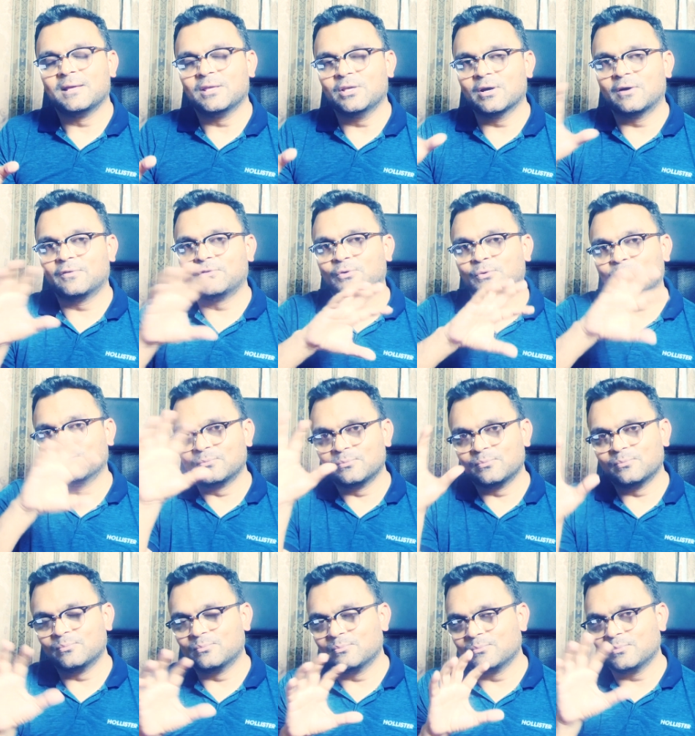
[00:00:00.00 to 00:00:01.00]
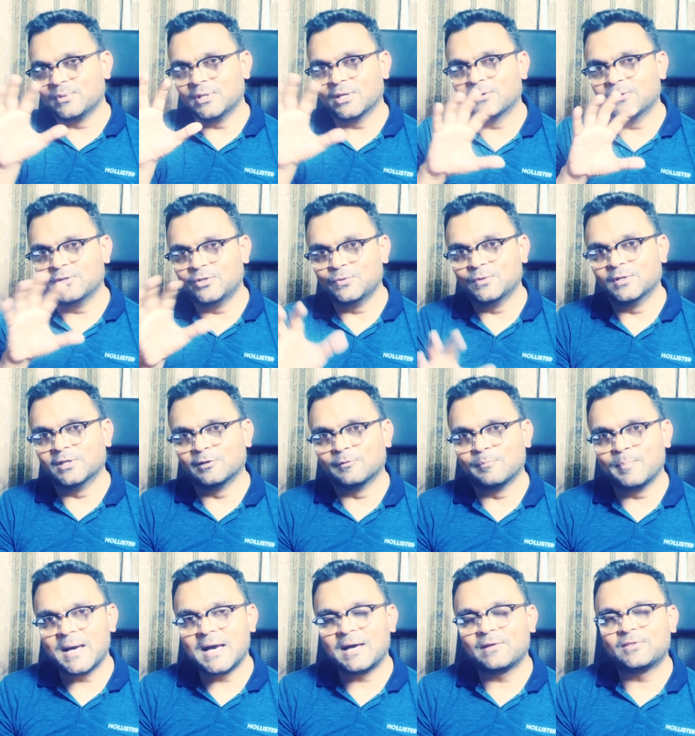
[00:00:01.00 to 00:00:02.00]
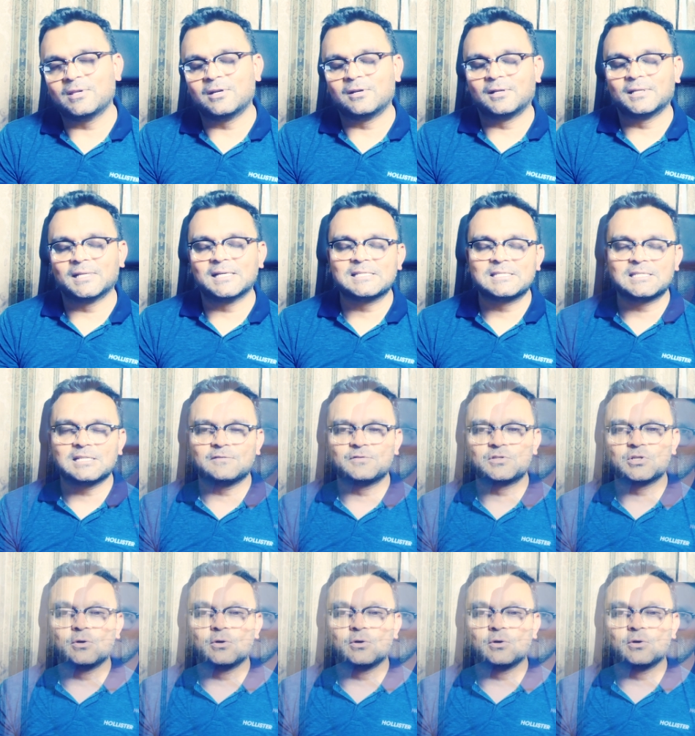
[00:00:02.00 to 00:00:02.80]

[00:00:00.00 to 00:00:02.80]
You have to, you know, do a little math and all that stuff.